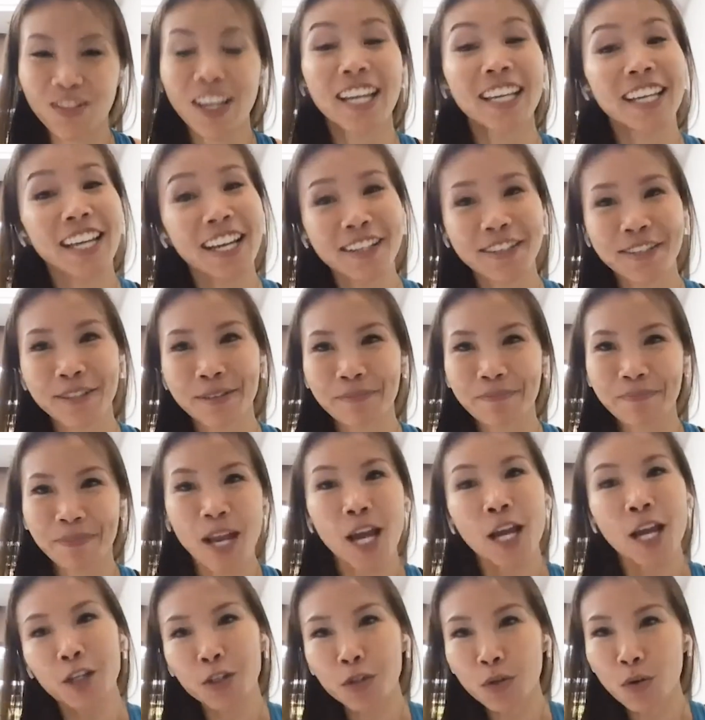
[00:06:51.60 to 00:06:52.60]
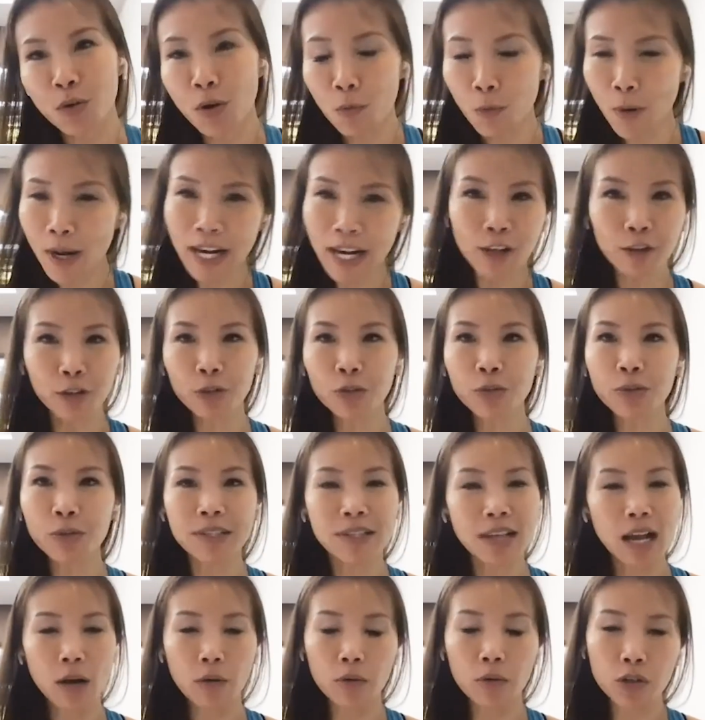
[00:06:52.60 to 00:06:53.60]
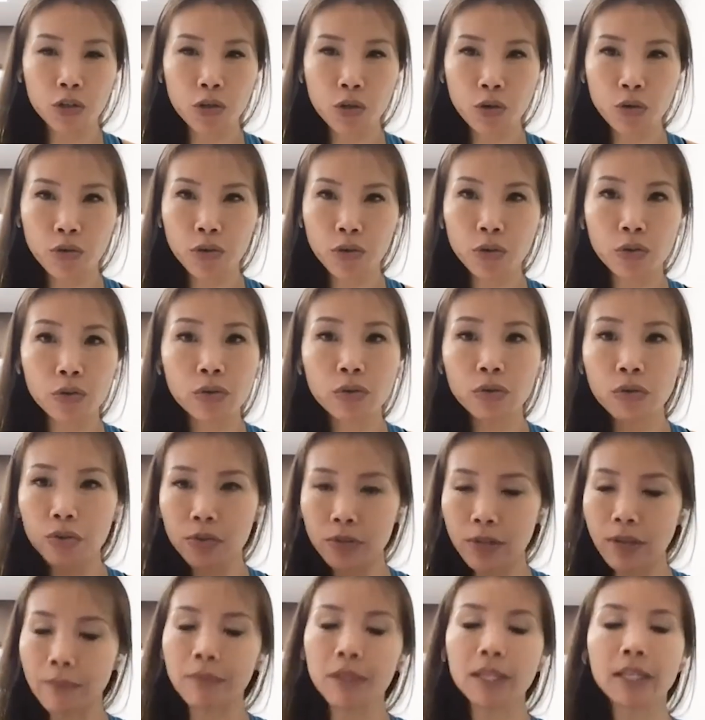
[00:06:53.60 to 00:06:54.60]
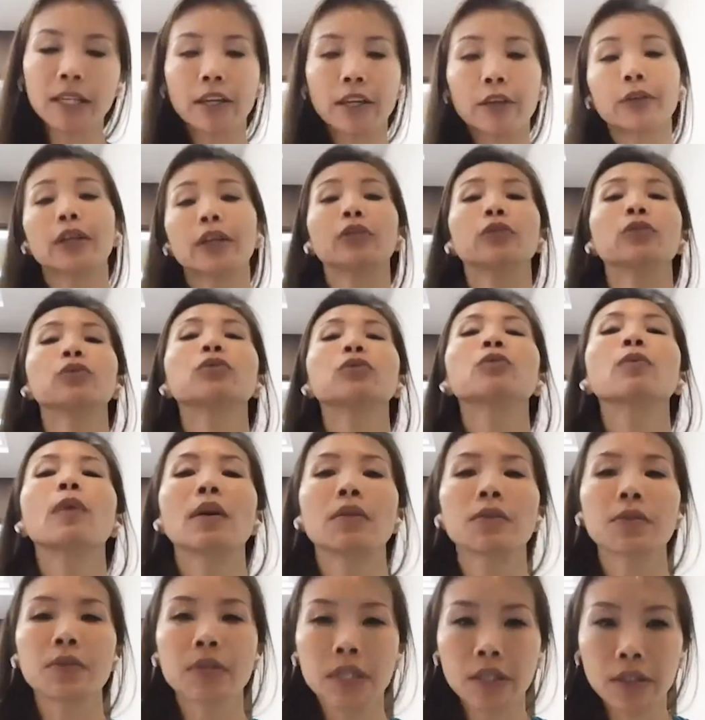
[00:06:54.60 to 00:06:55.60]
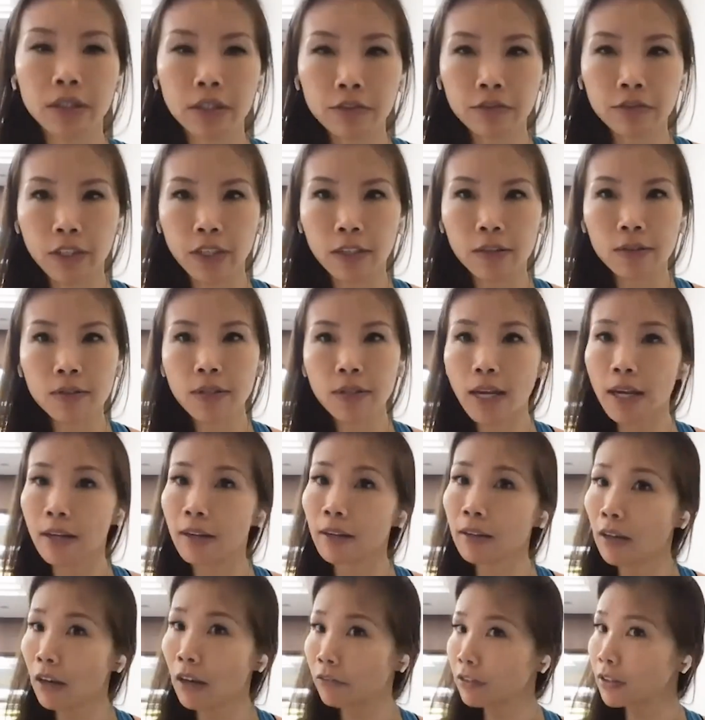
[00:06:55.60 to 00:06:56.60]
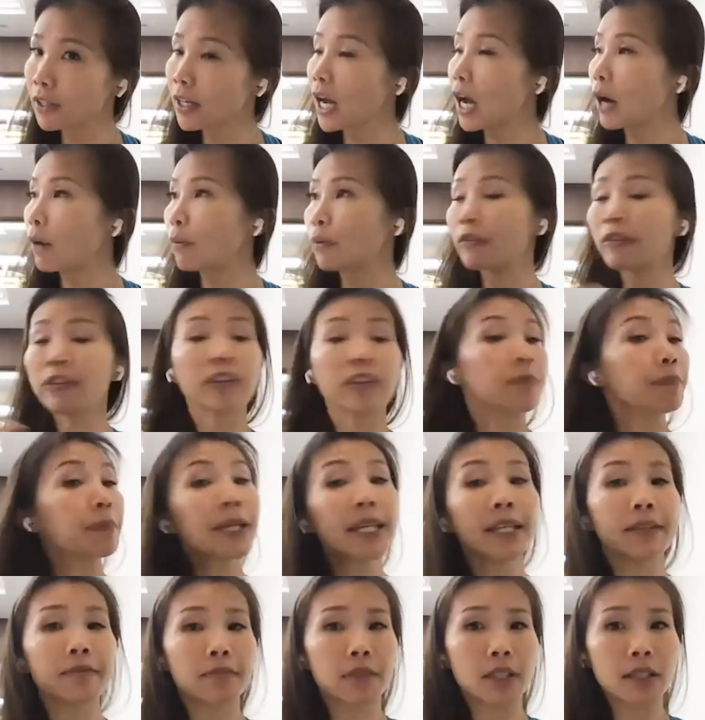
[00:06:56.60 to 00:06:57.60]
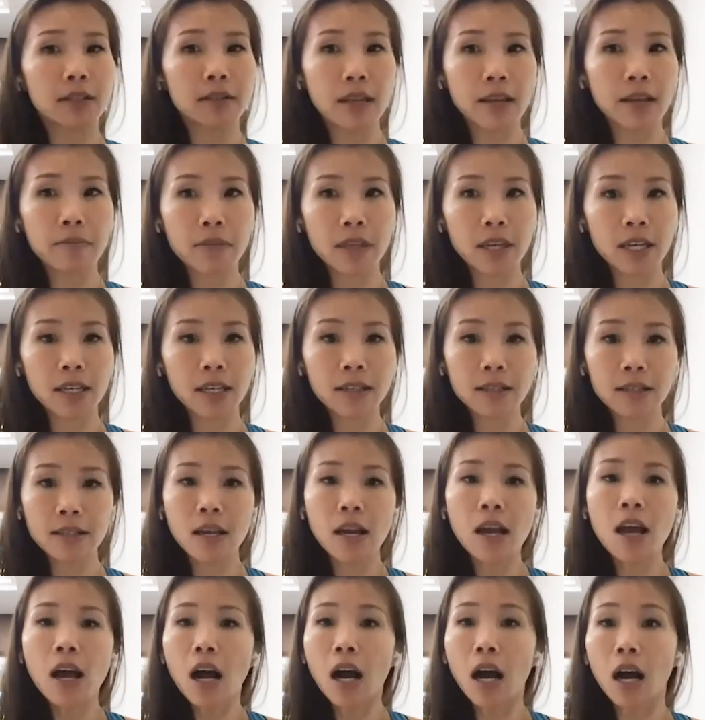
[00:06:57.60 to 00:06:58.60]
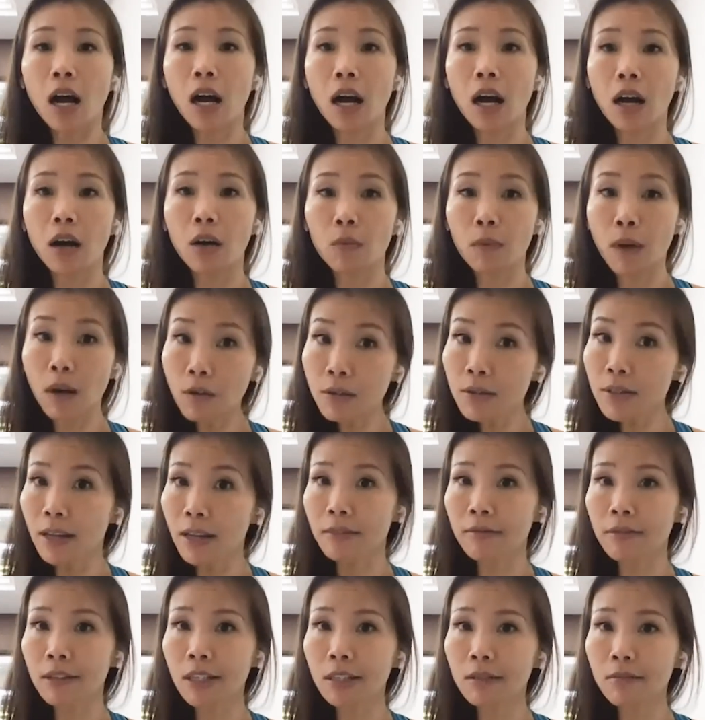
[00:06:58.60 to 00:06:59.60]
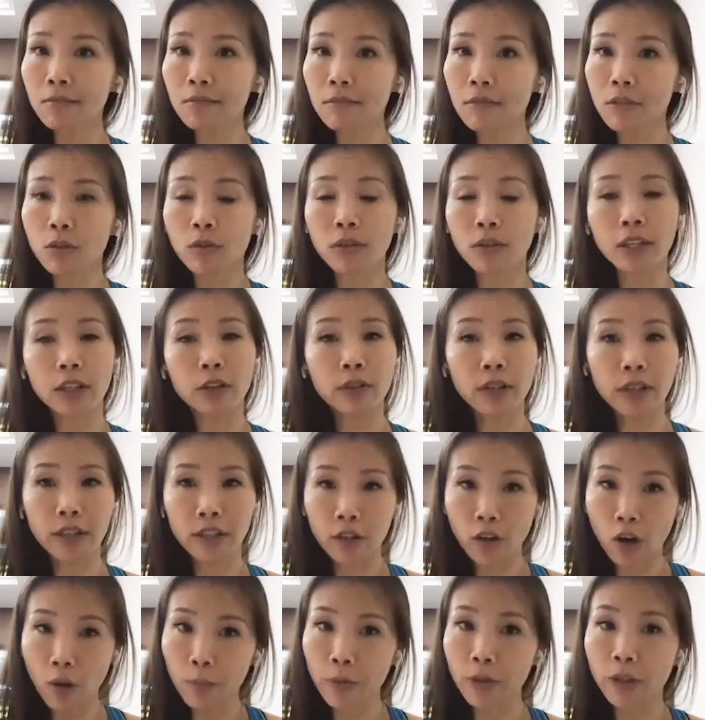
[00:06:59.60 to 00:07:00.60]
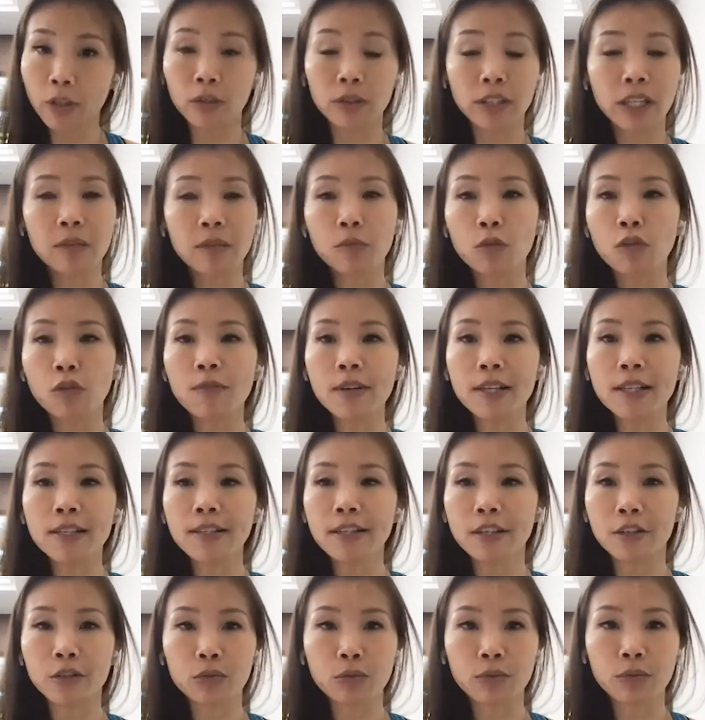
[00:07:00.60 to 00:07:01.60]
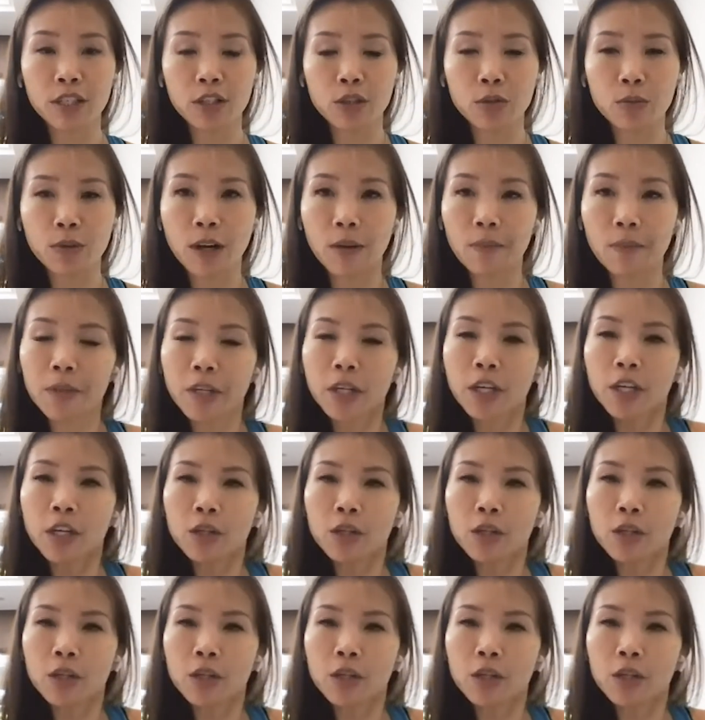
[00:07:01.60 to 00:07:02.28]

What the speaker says: Yes. So what I'll do is I will show you something that you can do while seated first, and then after that I will repeat the same things while standing so that you can incorporate your leg movements into it as well.